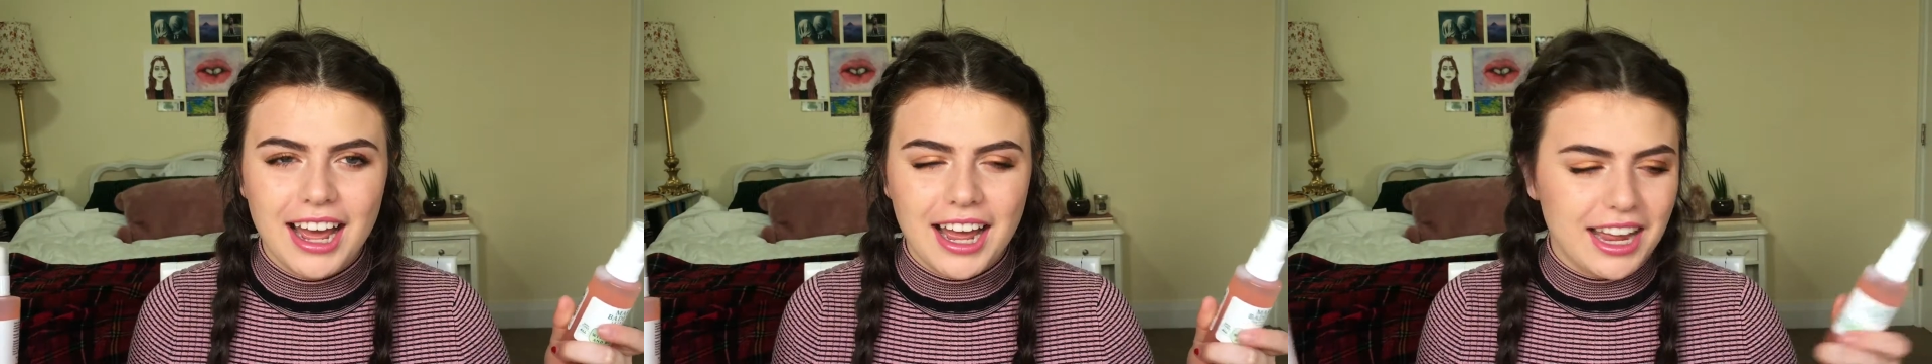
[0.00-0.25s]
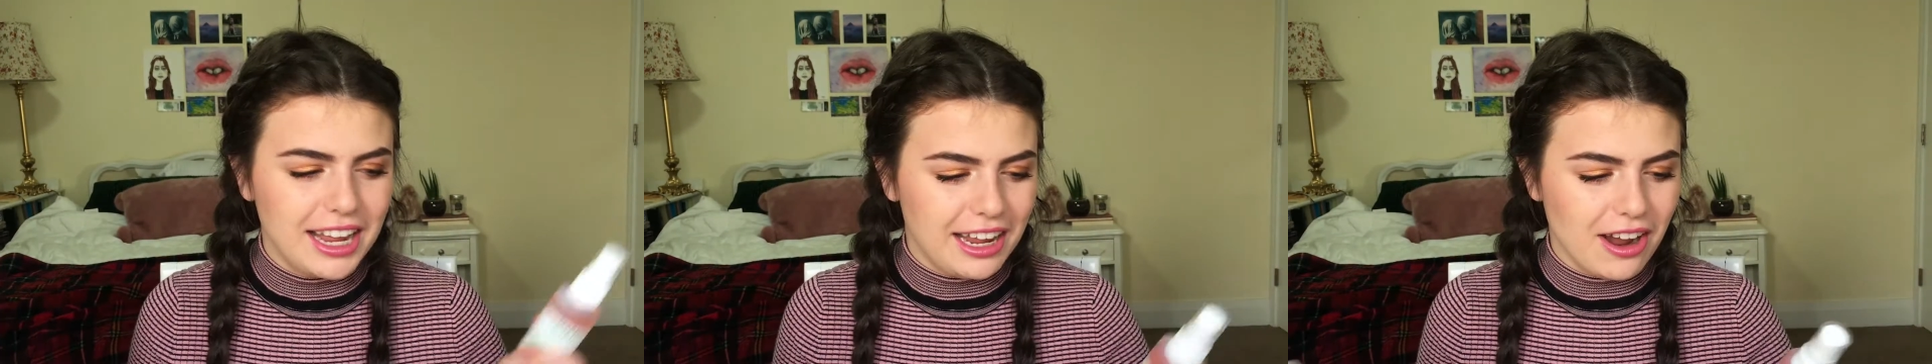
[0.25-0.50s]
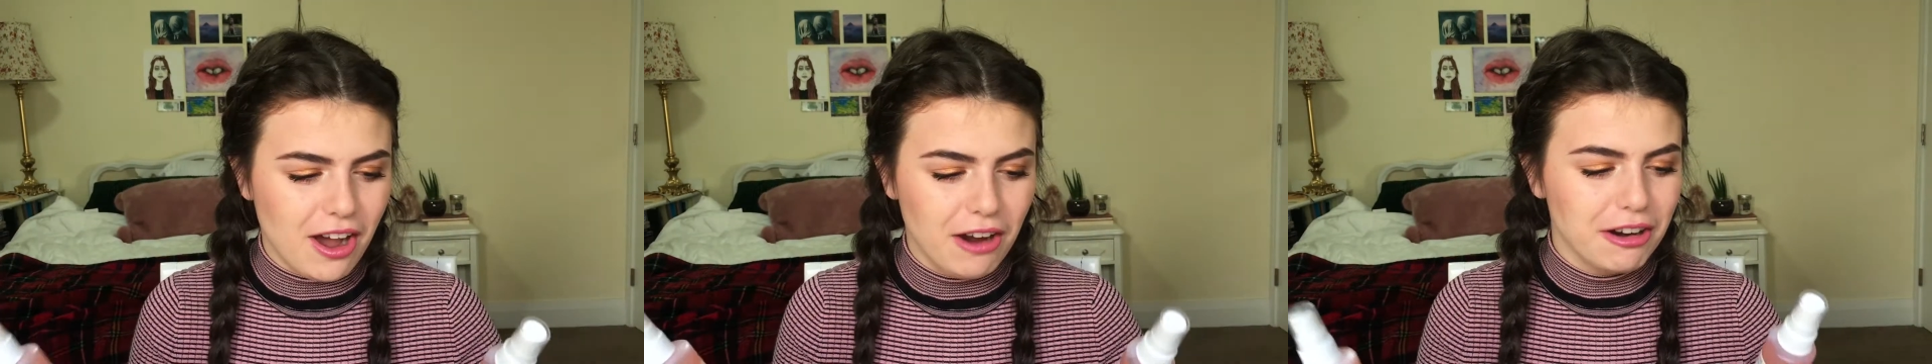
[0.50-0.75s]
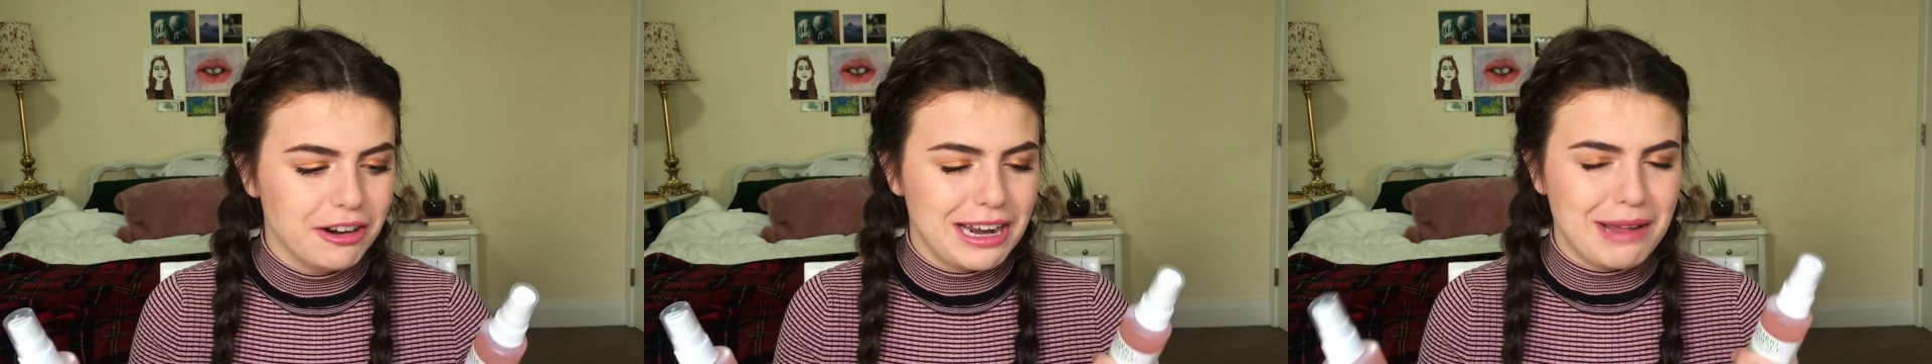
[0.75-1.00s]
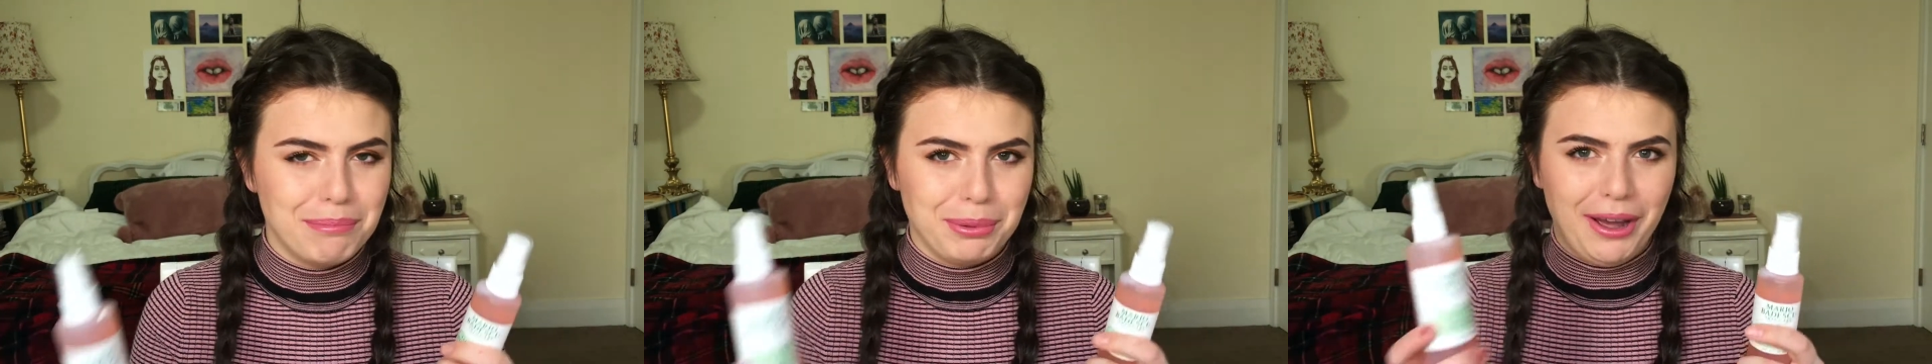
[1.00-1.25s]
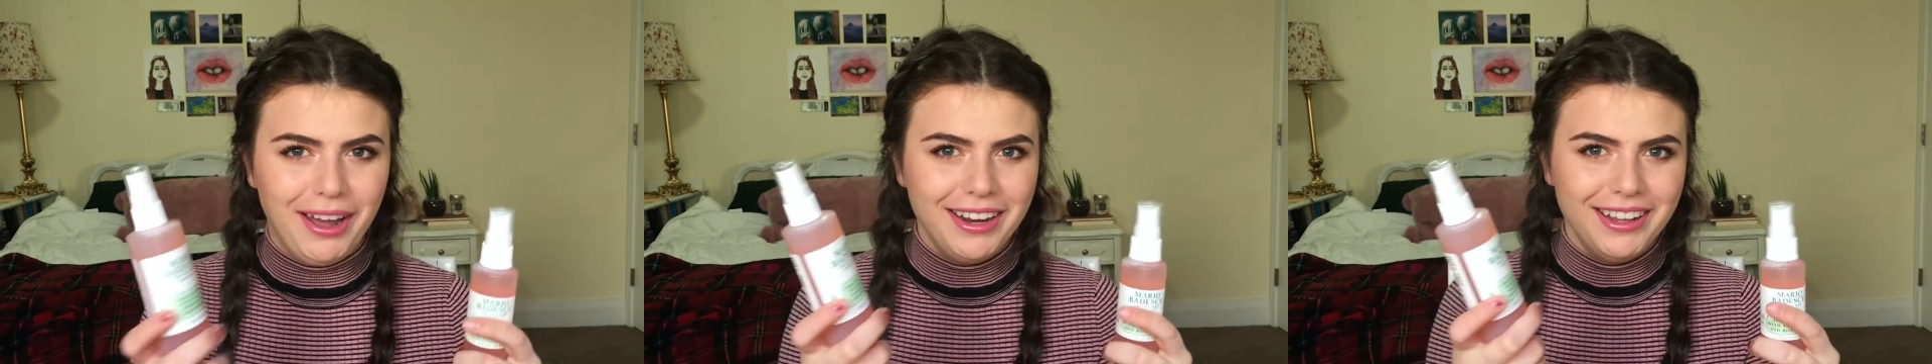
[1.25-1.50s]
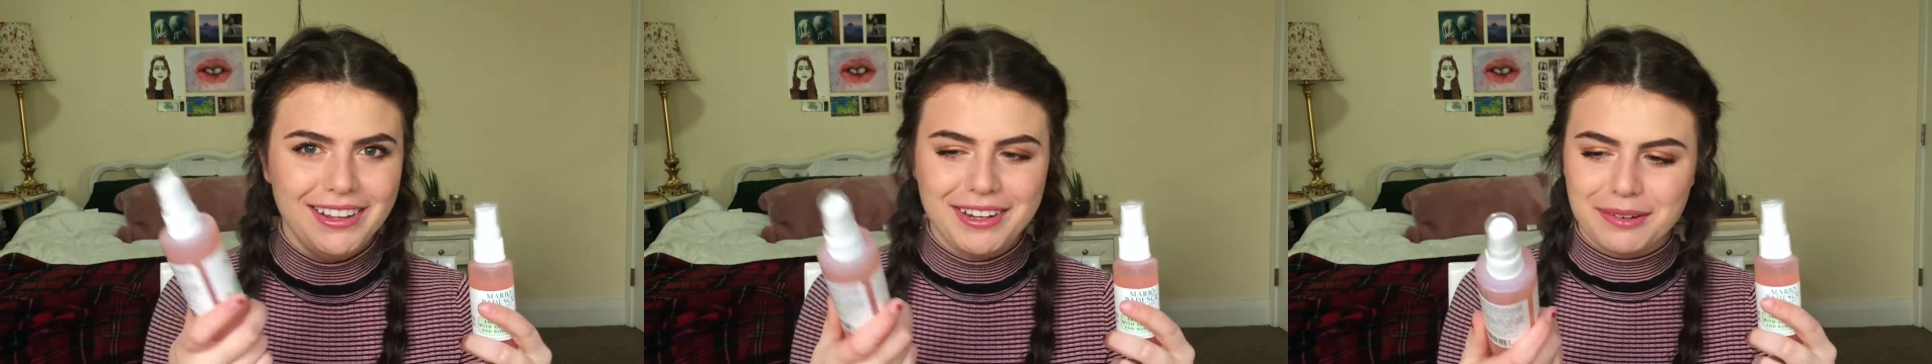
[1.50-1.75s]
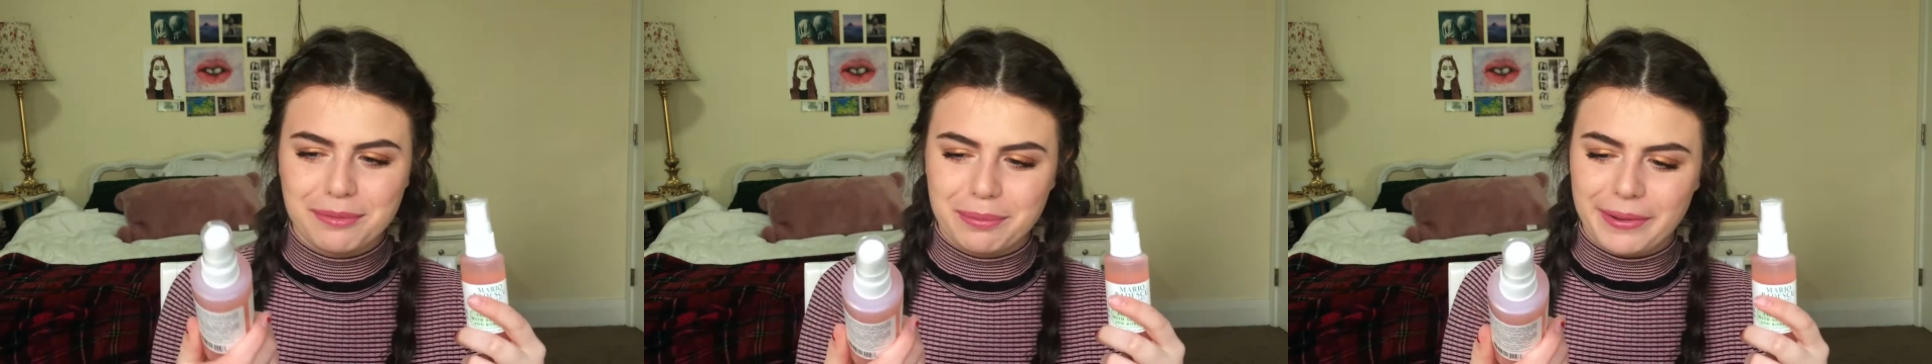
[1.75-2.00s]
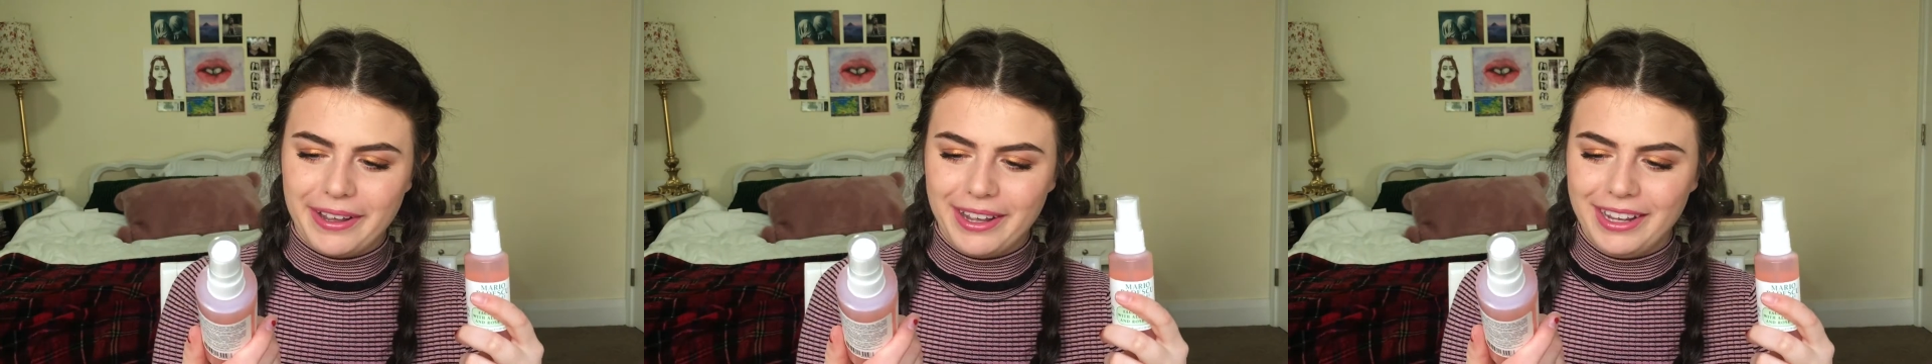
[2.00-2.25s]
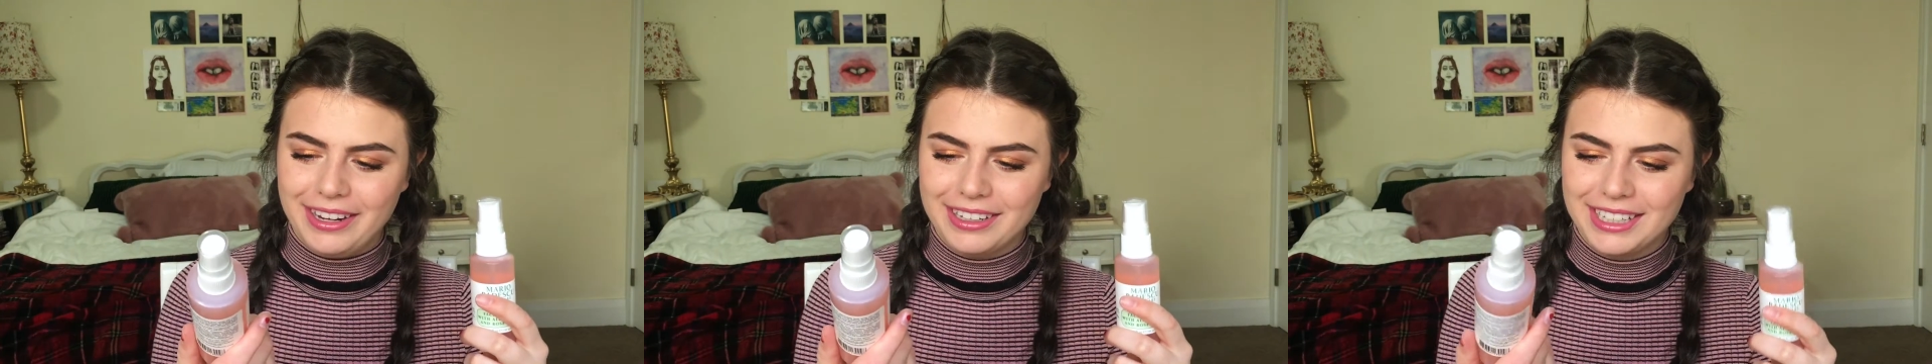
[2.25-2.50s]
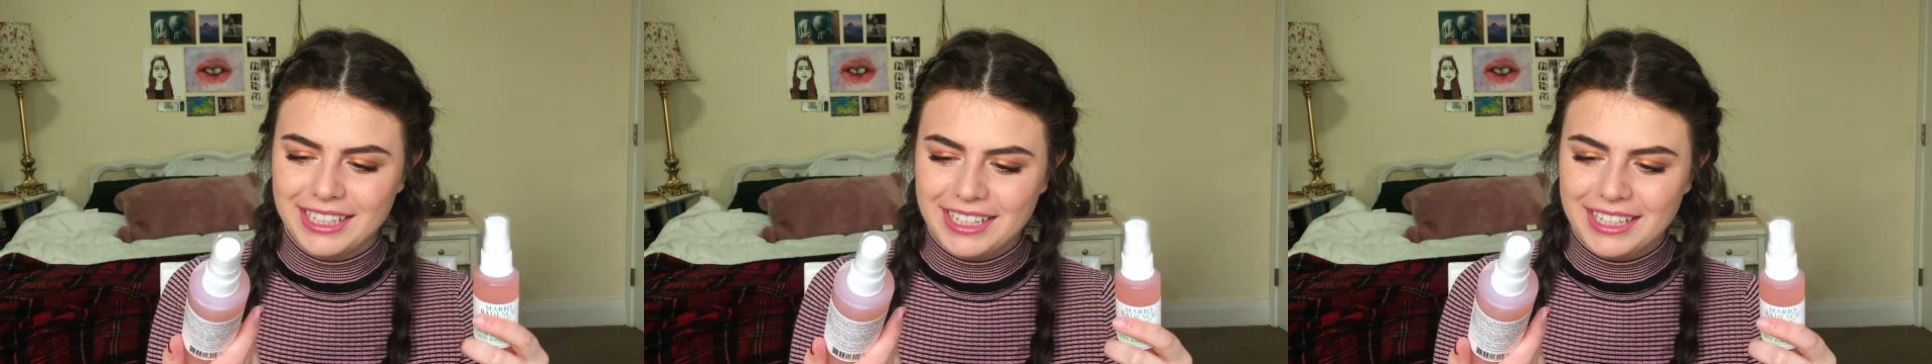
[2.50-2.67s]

I already bought it, but